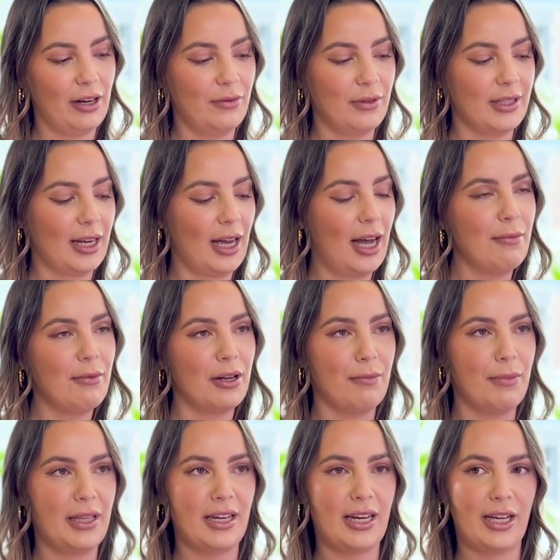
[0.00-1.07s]
It was like, I'm going to
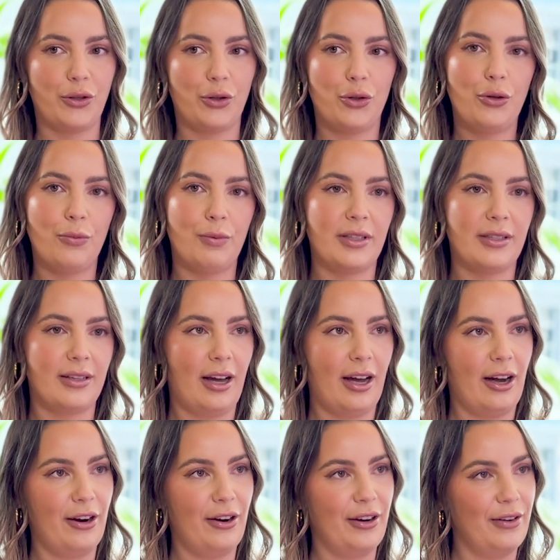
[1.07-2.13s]
be the next
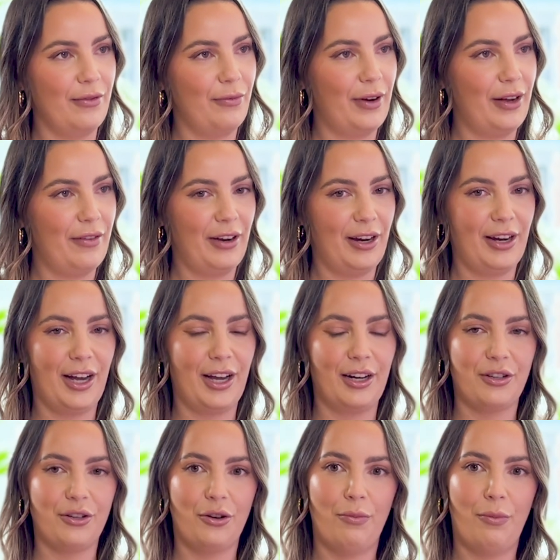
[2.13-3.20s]
superstar, and we're very kind
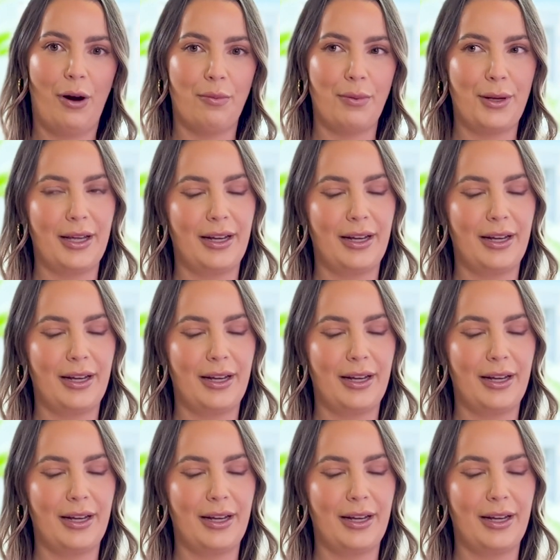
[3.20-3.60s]
of tall poppy.